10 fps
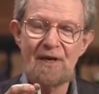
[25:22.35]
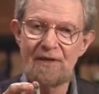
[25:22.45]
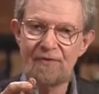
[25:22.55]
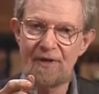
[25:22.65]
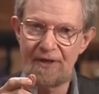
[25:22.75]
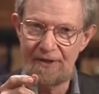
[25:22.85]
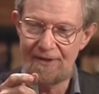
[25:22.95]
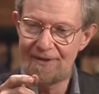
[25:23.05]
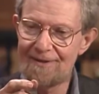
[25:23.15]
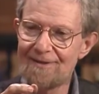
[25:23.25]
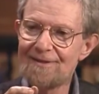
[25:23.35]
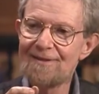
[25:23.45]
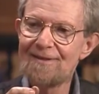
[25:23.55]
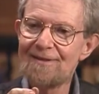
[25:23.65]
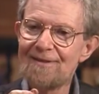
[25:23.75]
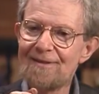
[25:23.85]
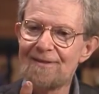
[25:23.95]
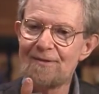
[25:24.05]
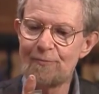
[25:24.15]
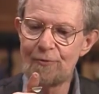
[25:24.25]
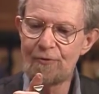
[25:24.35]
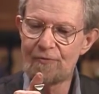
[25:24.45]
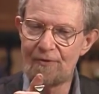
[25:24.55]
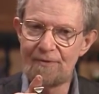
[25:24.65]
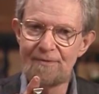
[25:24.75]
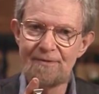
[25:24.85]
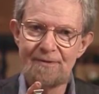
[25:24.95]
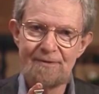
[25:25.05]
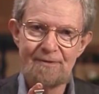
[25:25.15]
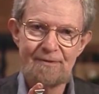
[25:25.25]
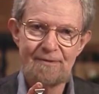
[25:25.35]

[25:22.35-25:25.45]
The best kind of cutting. Beautiful.